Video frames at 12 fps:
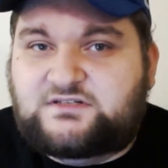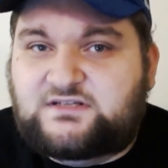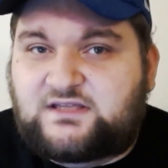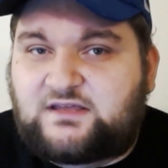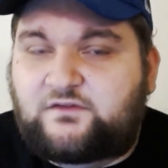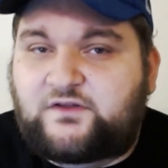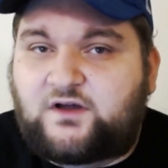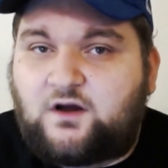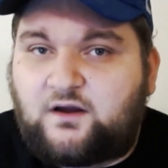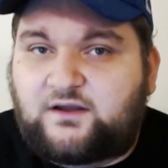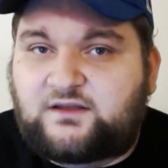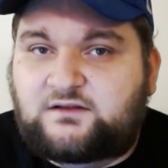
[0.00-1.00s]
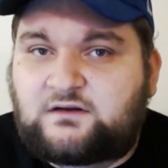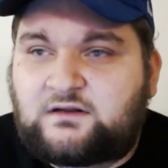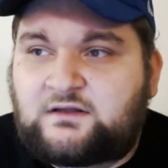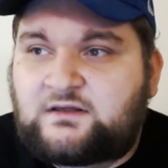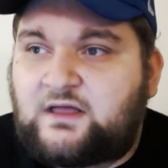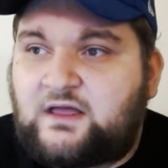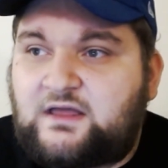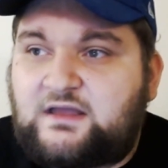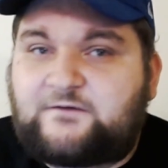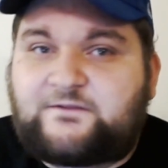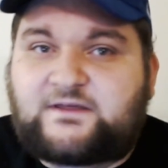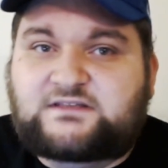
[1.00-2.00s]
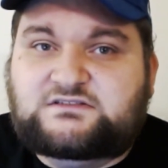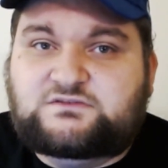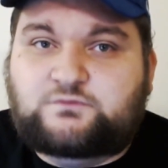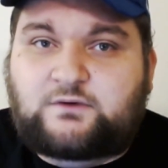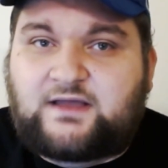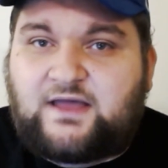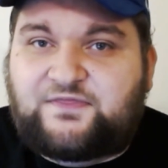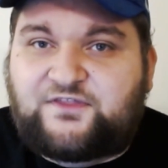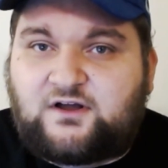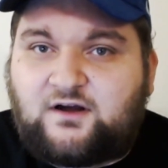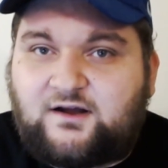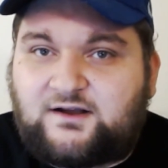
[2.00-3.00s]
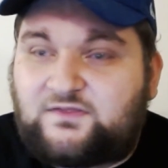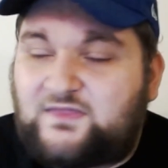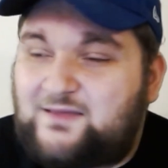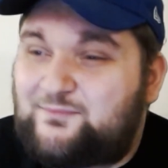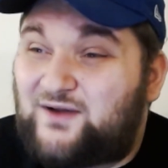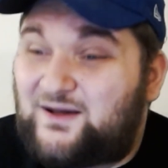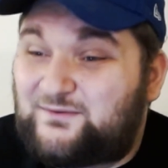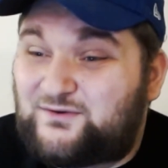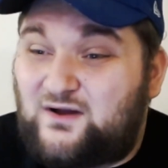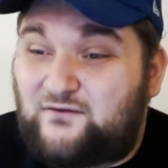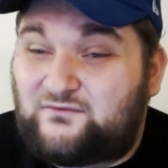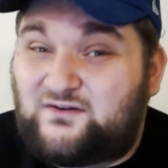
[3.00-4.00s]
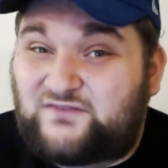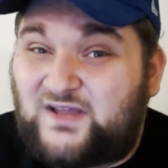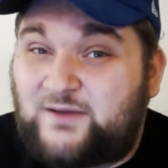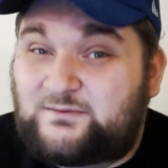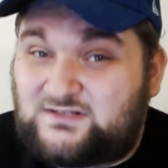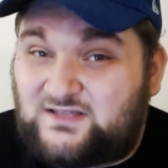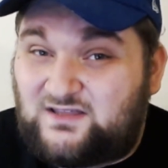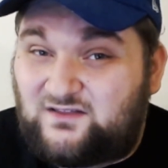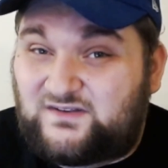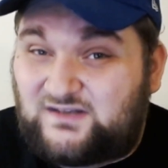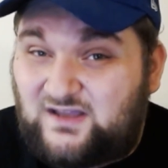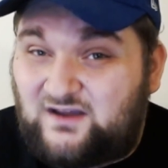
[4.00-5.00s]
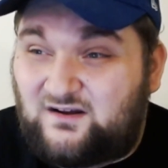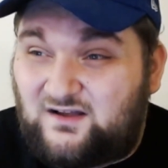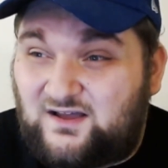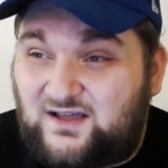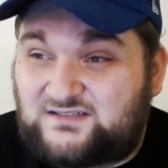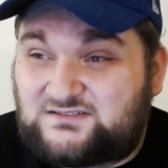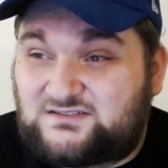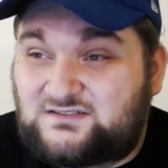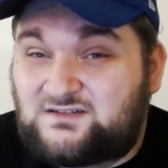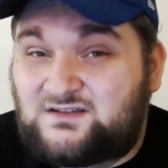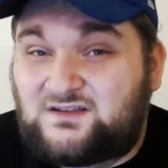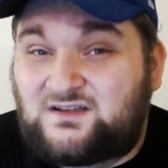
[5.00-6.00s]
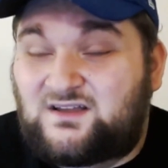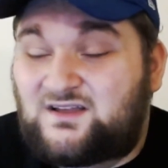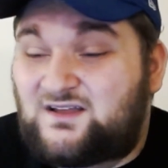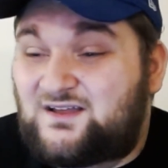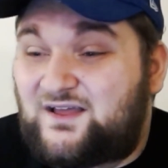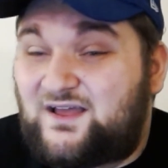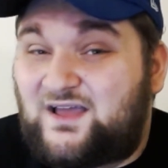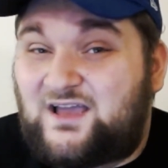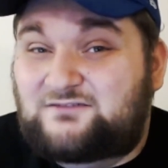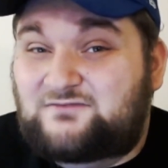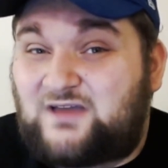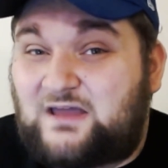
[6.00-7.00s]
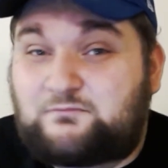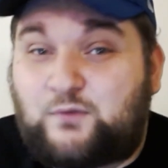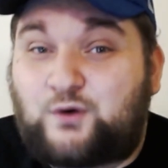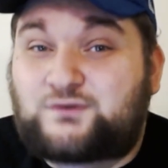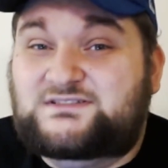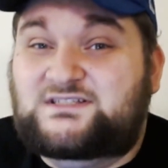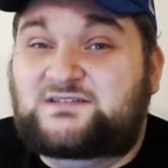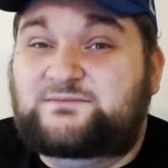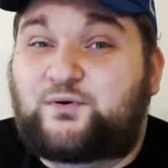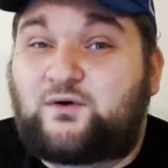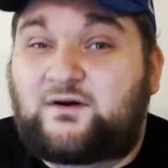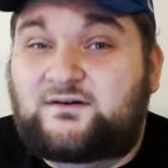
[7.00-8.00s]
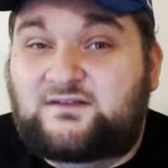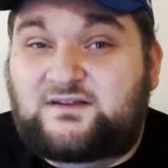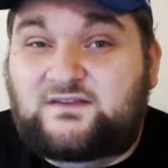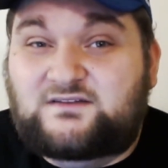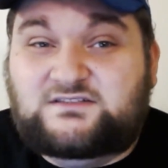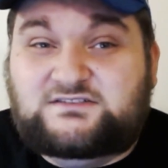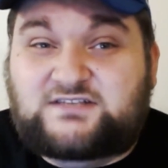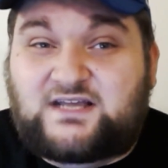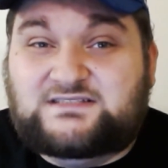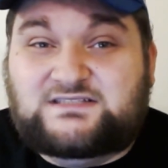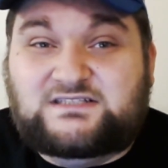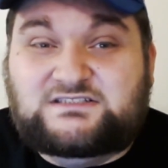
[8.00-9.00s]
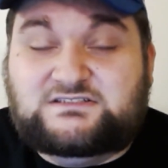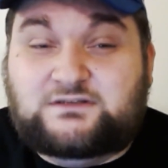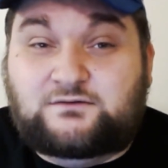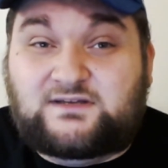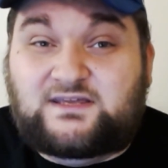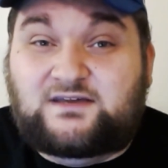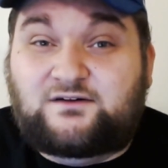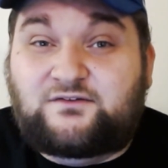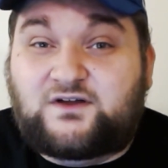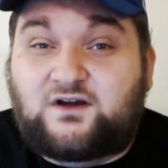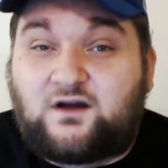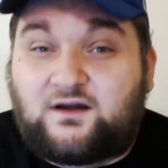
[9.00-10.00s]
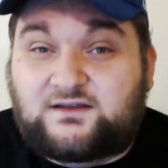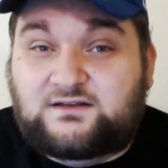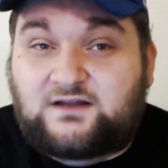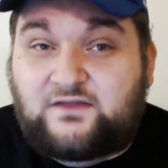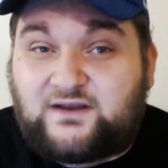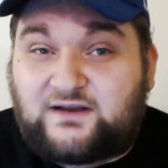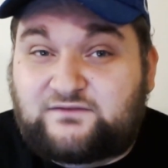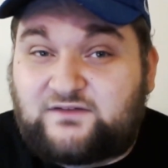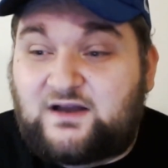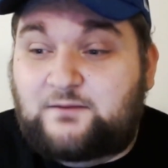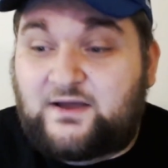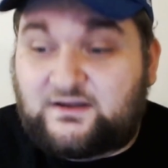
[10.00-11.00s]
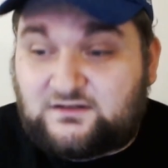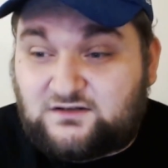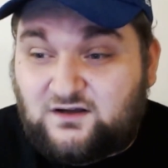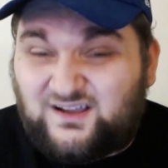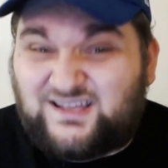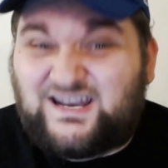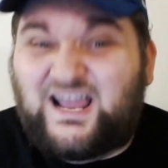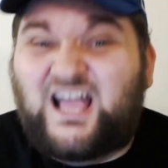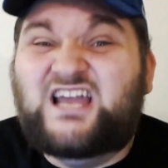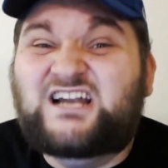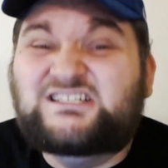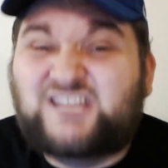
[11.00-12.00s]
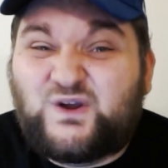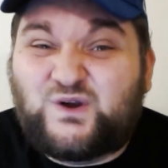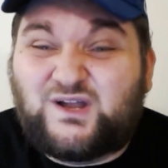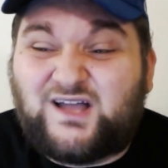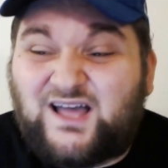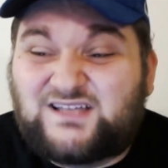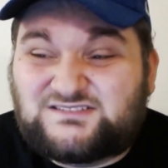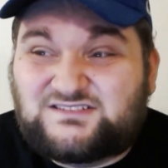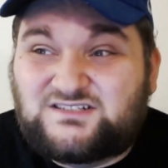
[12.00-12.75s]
to kill the Gargant. If they swing at the Gargant, they probably don't have enough damage to kill the Terrorgeist. And most importantly, there's a chance they just don't kill the Gargant, and then I've got a Mega Gargant and a Terrorgeist.